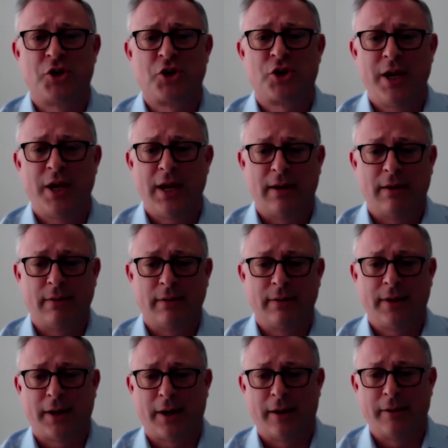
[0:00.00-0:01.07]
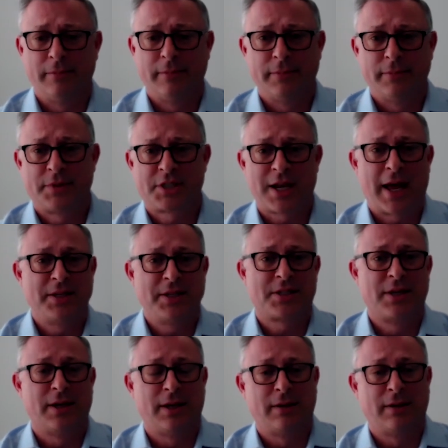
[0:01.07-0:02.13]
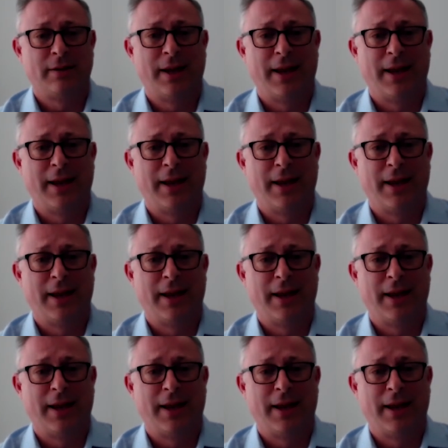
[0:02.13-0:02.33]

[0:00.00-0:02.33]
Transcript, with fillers: tree and you know sliced a,